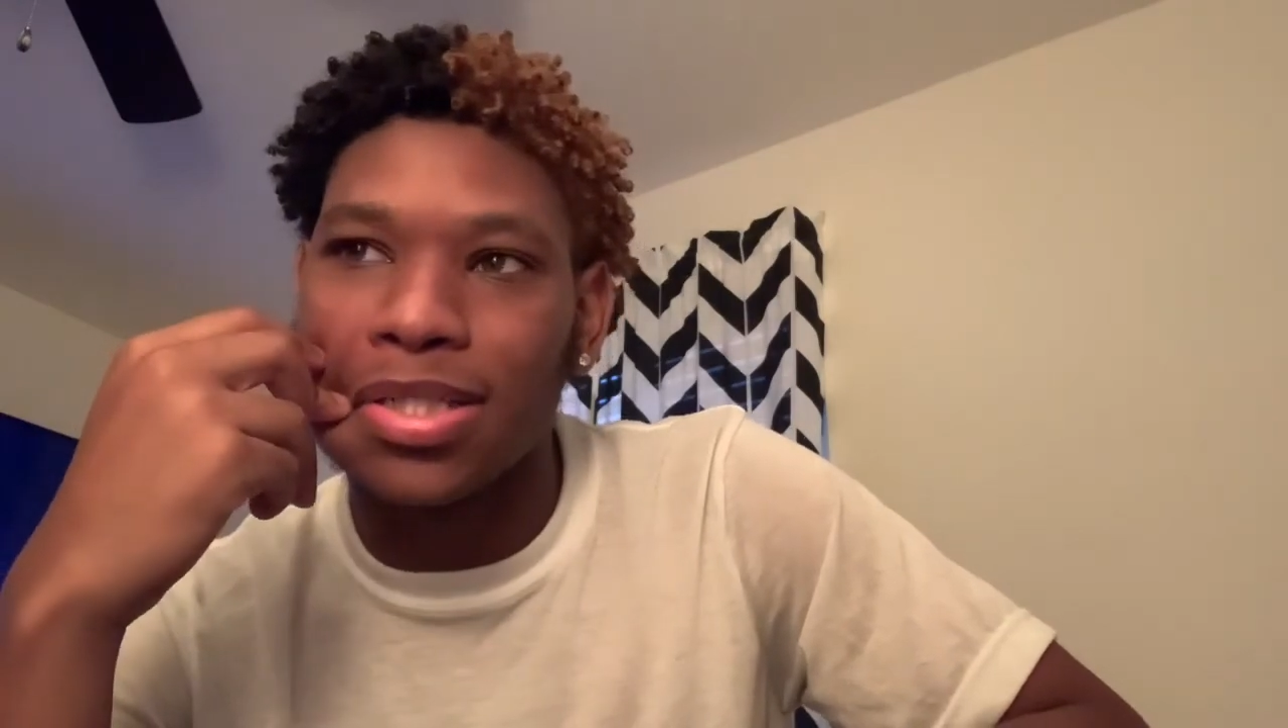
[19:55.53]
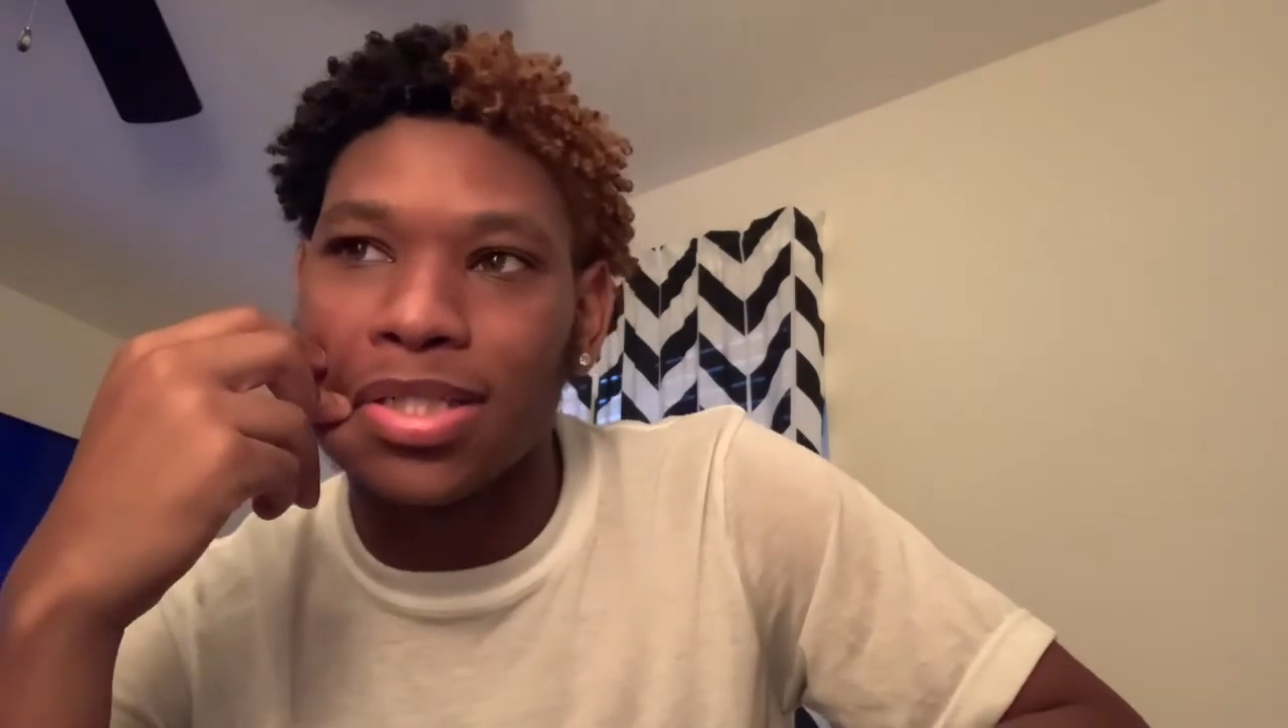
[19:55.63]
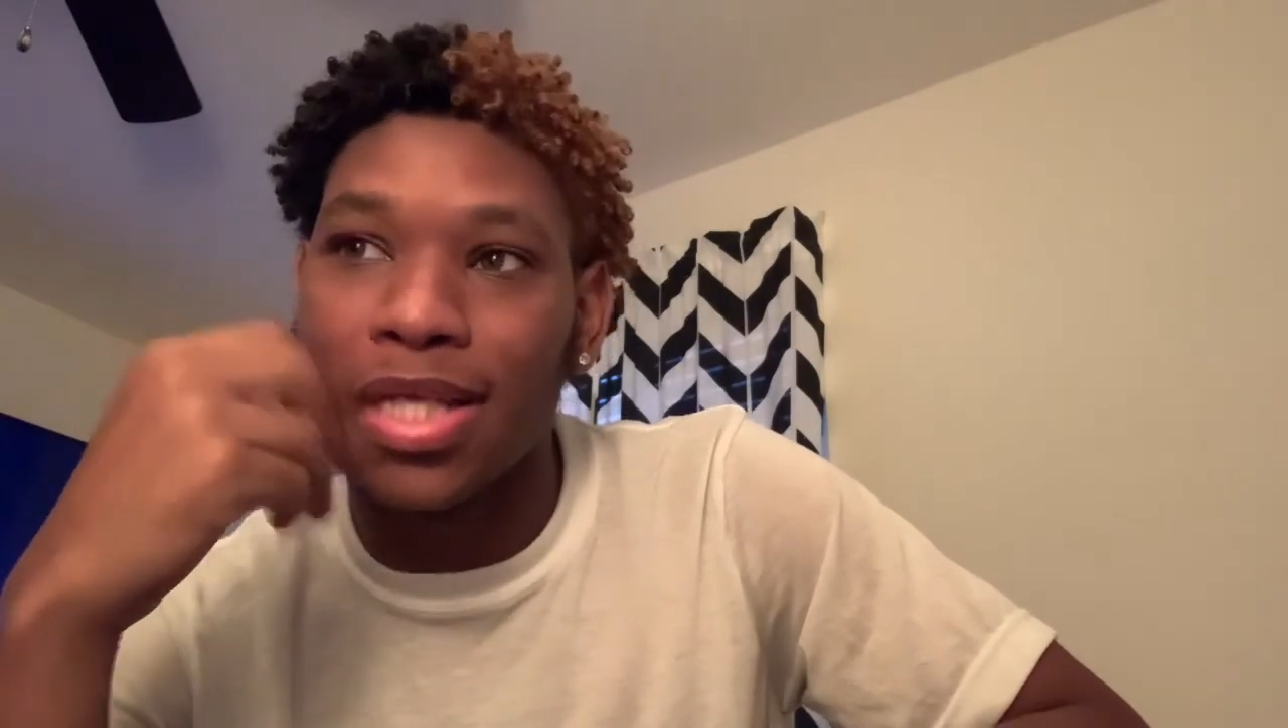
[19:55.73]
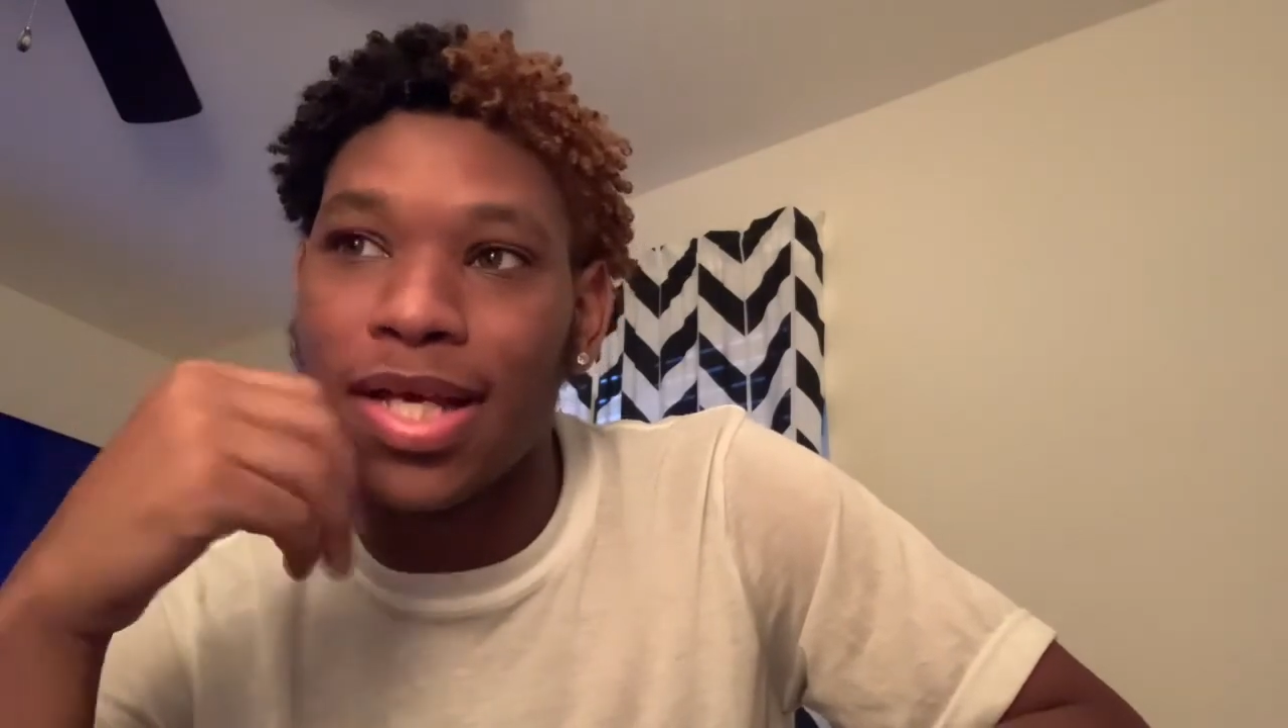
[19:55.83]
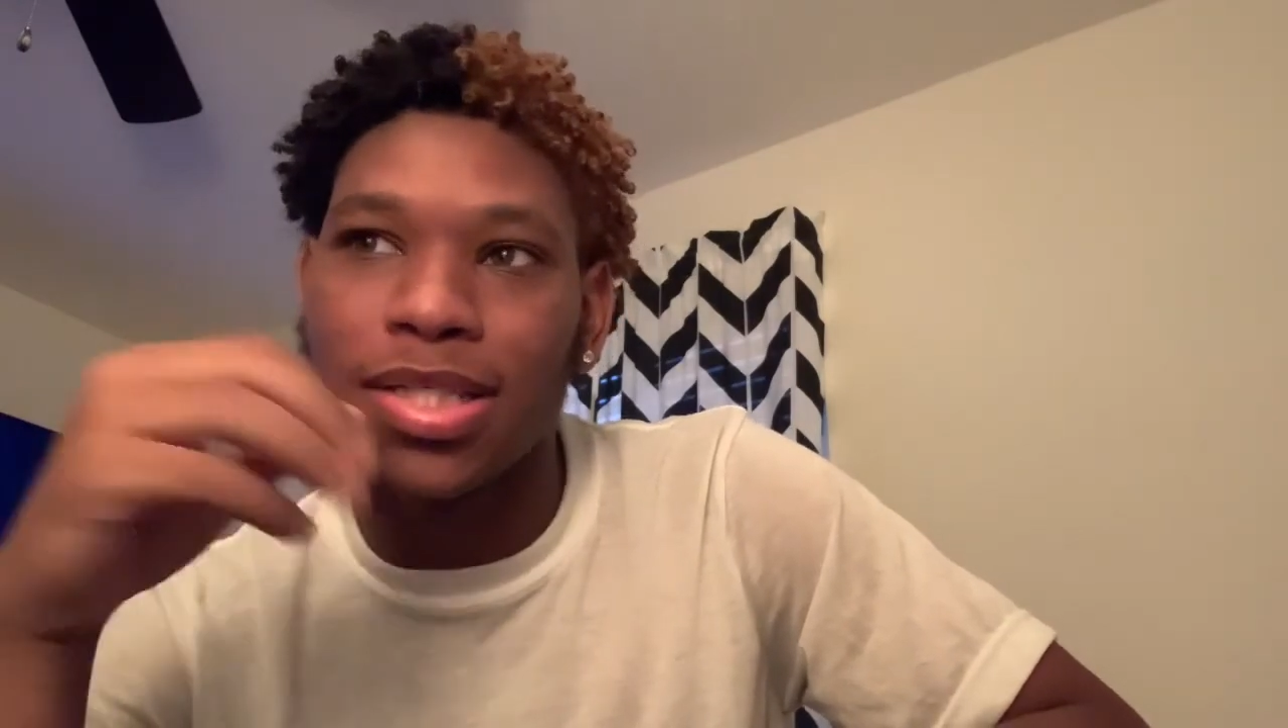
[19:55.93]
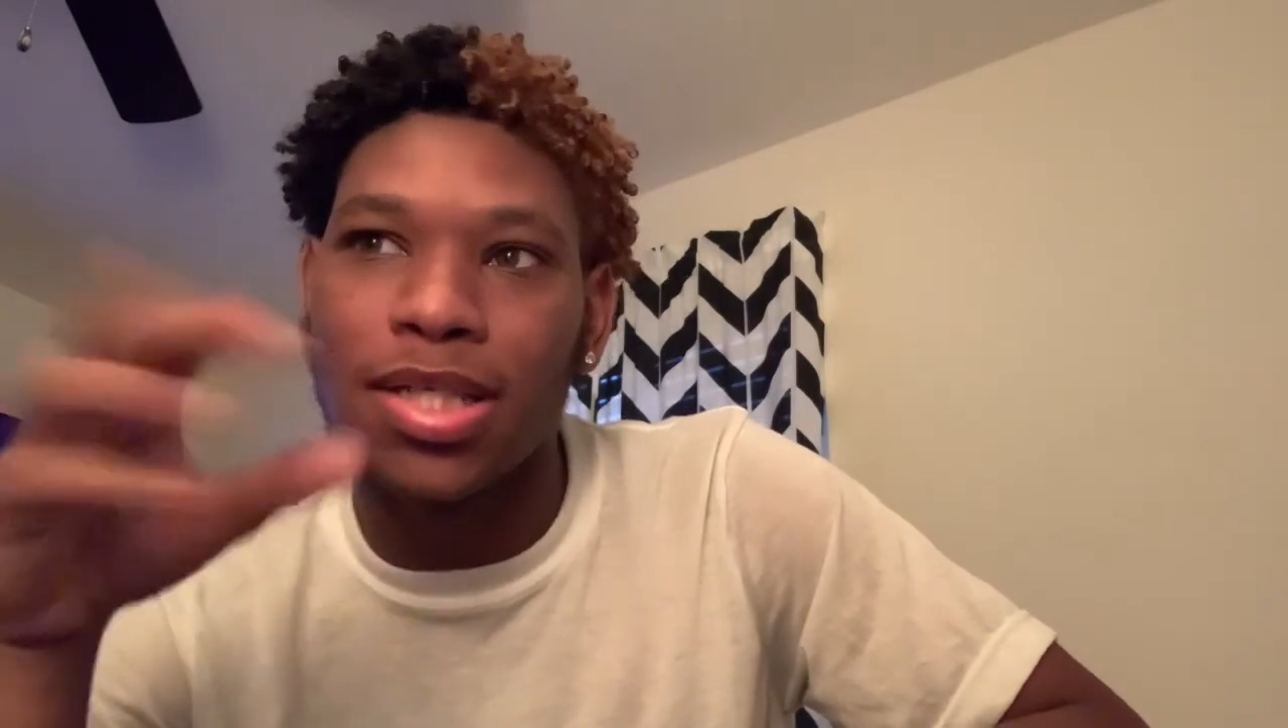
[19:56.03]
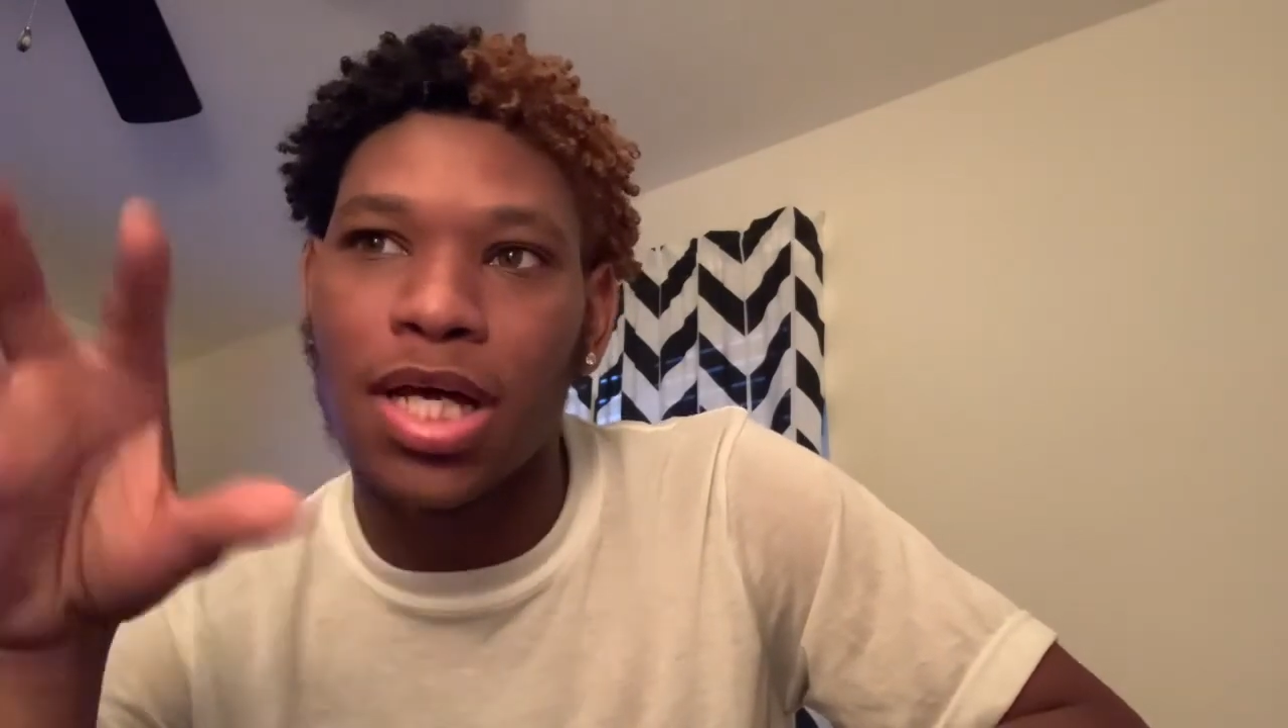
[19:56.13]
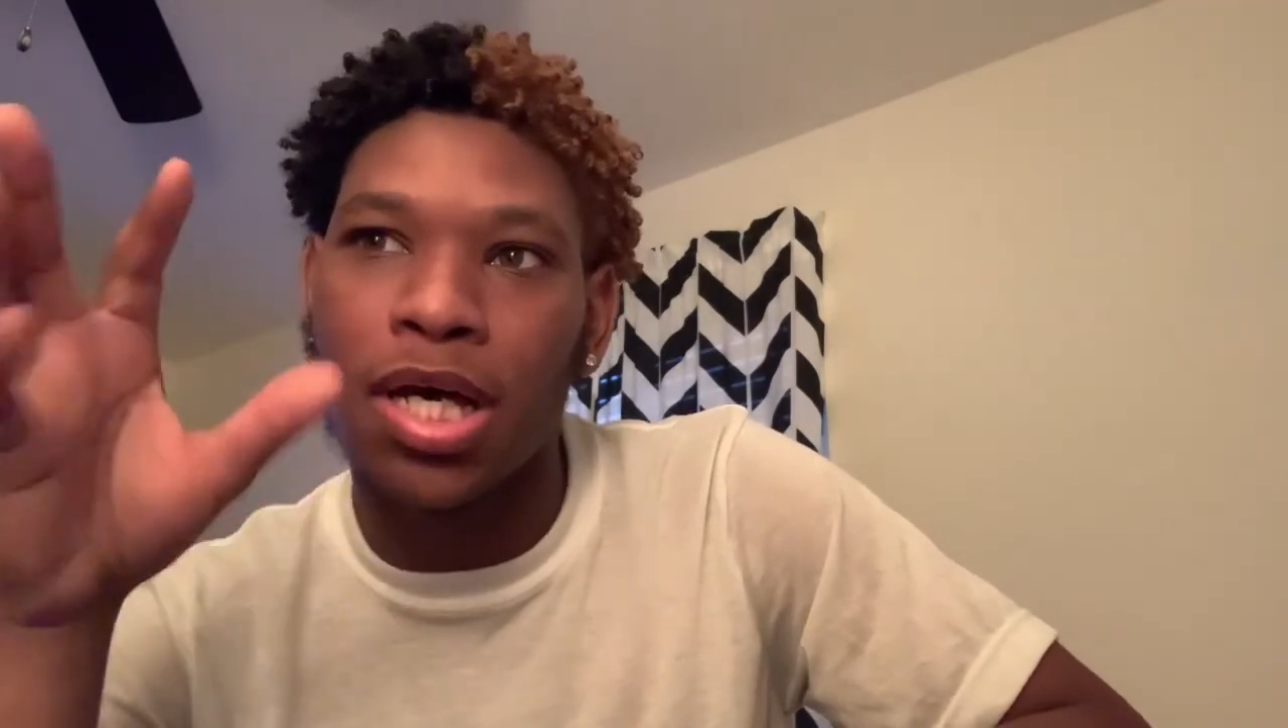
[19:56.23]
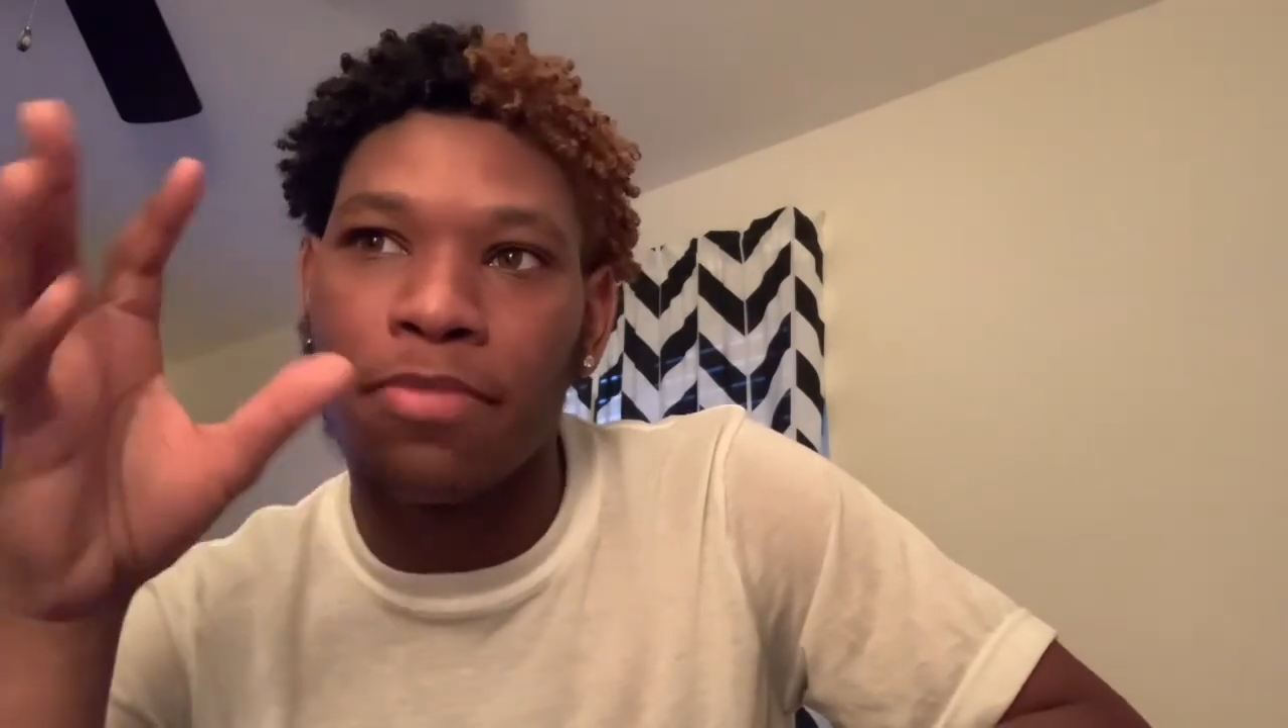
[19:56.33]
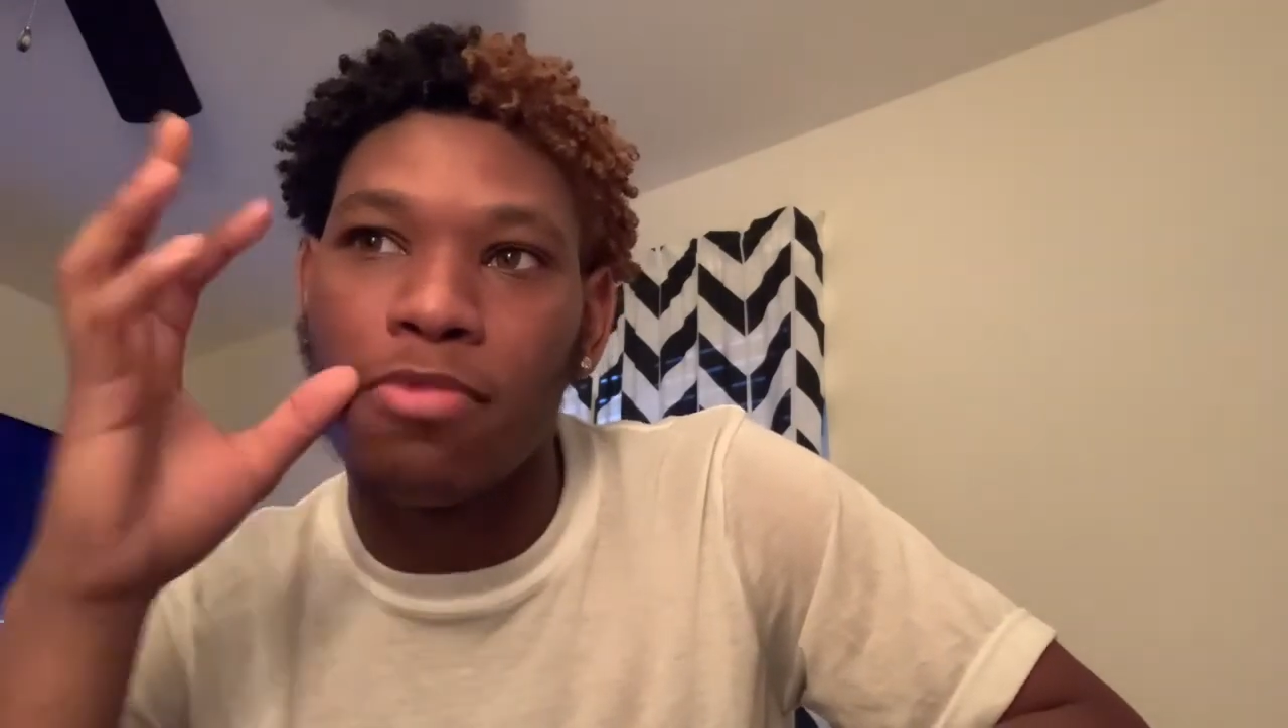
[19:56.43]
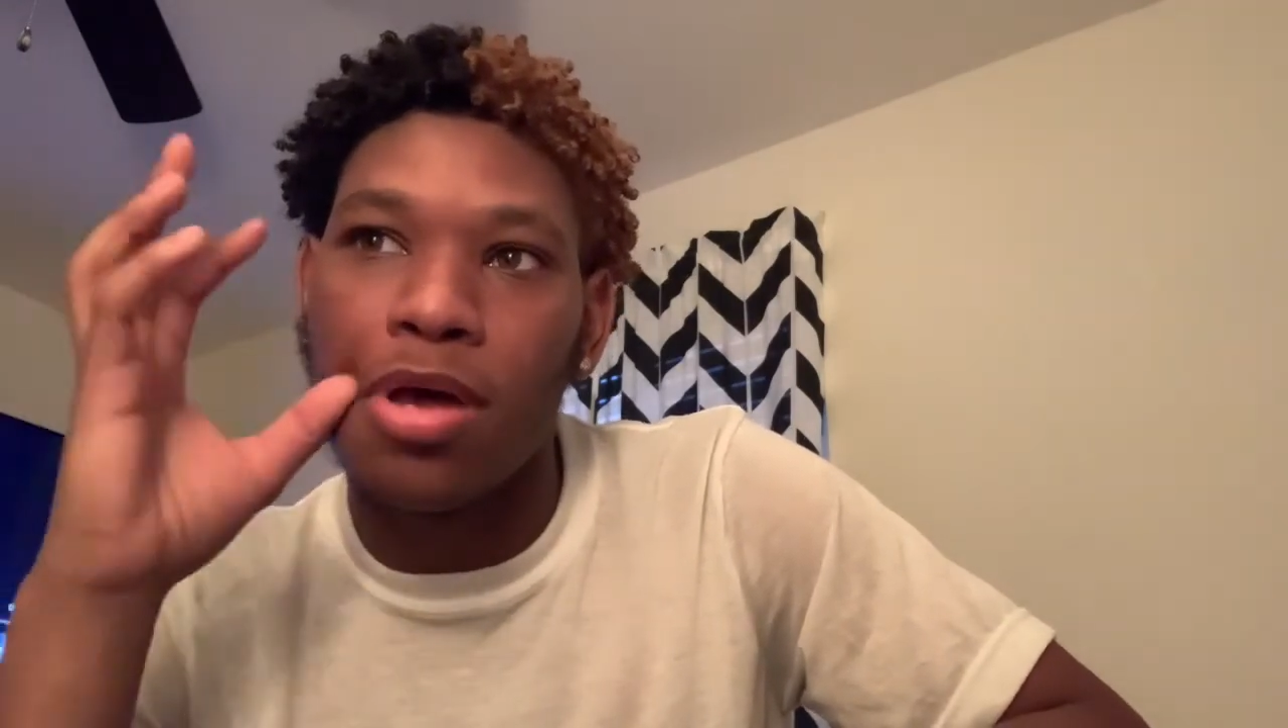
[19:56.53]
next time,